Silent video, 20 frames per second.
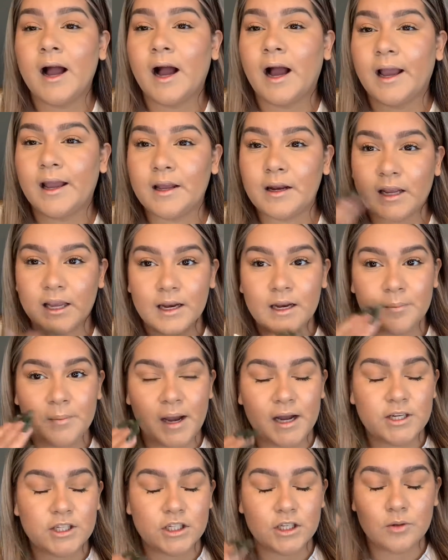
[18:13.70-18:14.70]
I can
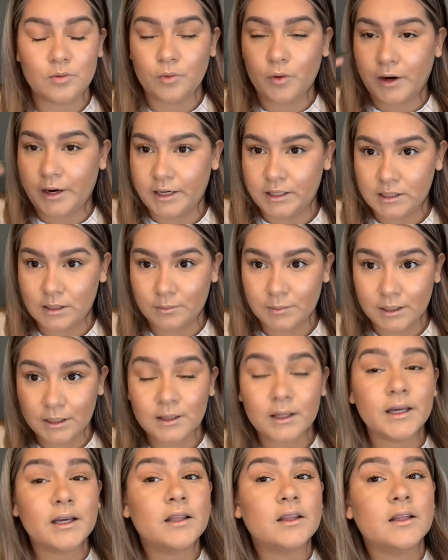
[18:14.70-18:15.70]
imagine wearing something
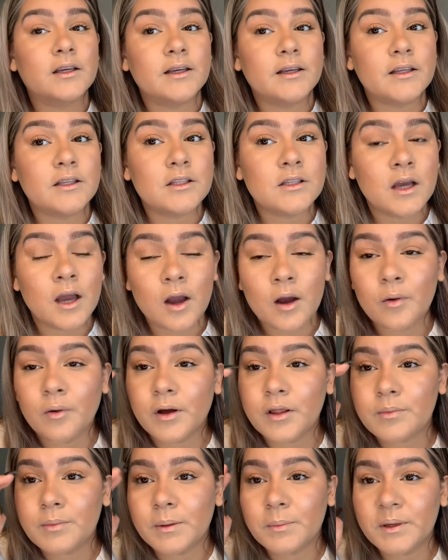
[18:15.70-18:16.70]
like this
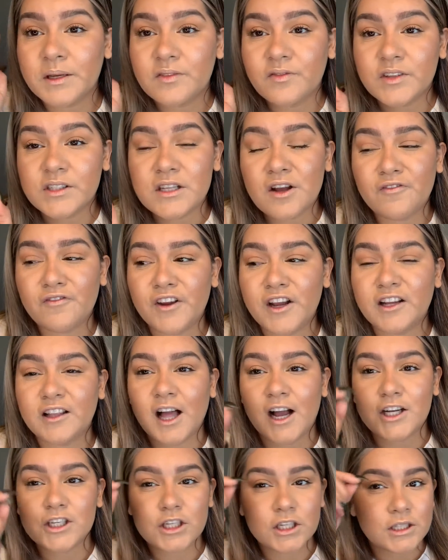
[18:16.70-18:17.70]
with maybe some fake
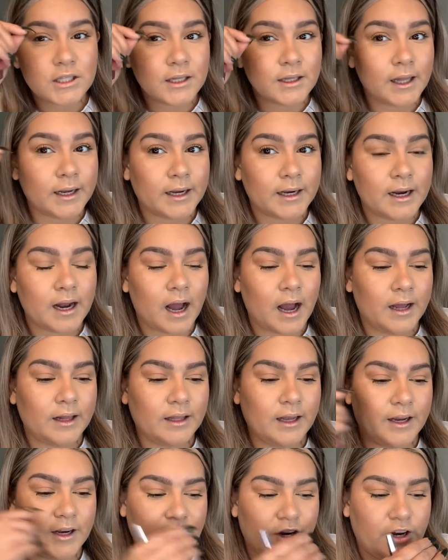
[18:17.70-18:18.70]
lashes and like an
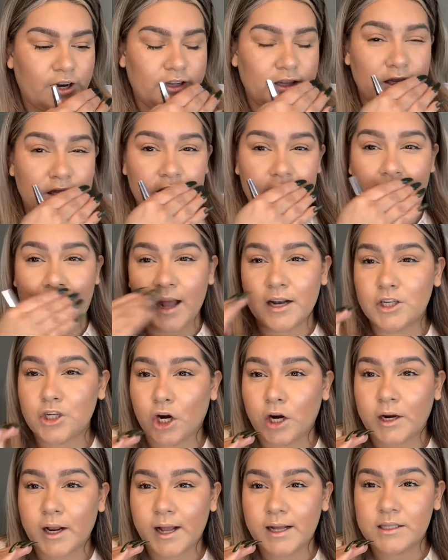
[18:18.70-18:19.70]
eyeliner. And then that
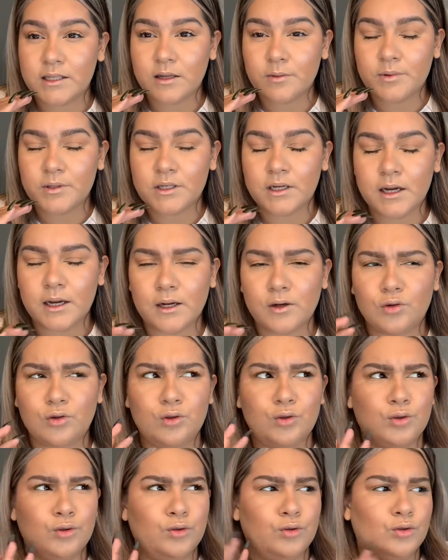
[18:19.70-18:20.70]
dark ass lipstick.
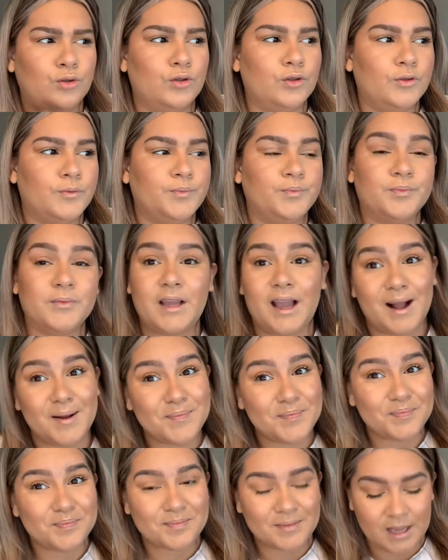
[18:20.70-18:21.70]
Yeah.
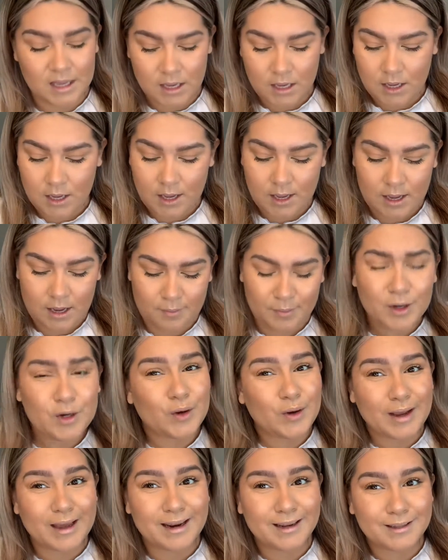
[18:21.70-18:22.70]
I'm gonna
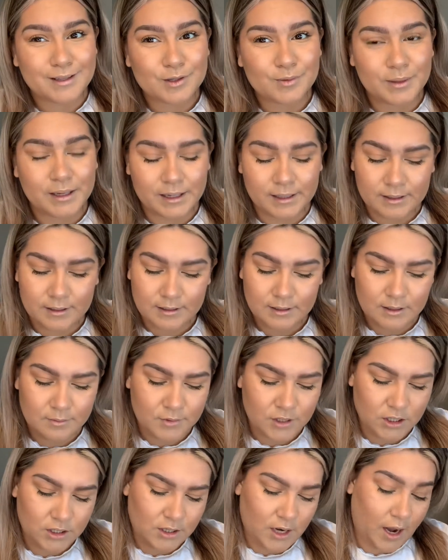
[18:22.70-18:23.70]
go get it this weekend, I'm
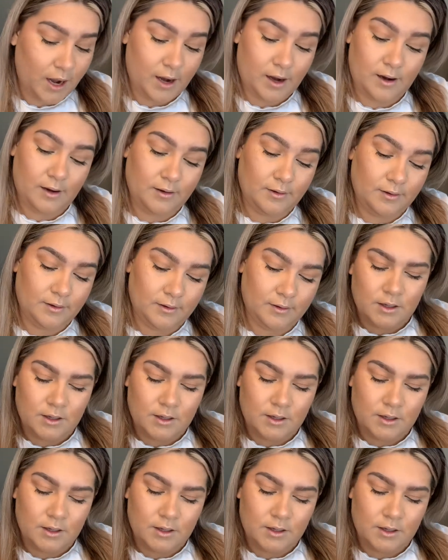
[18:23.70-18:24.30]
just saying.